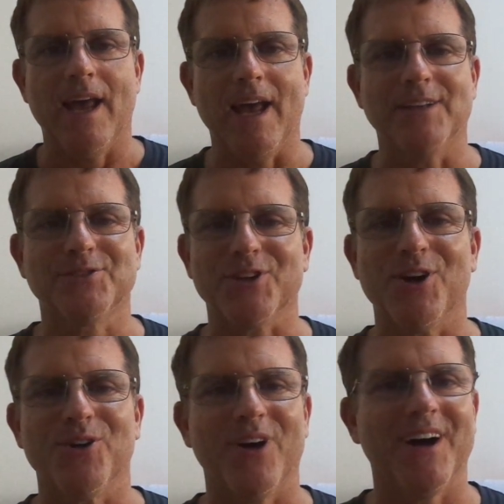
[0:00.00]
and
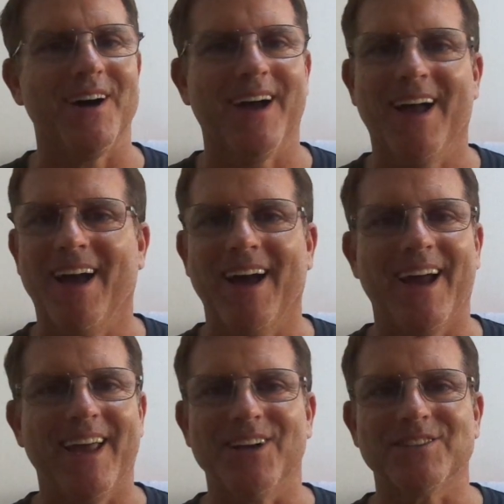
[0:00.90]
so, uh,
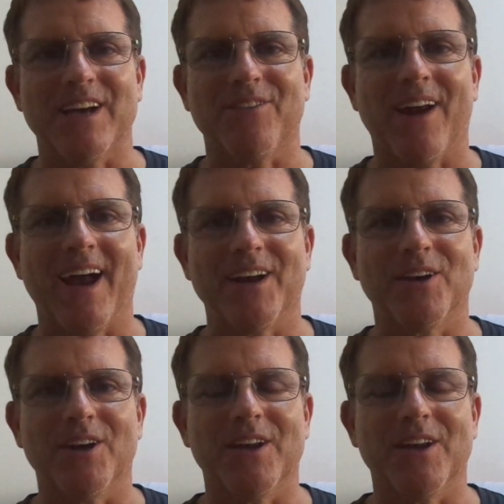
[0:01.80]
you know, Jeff and I,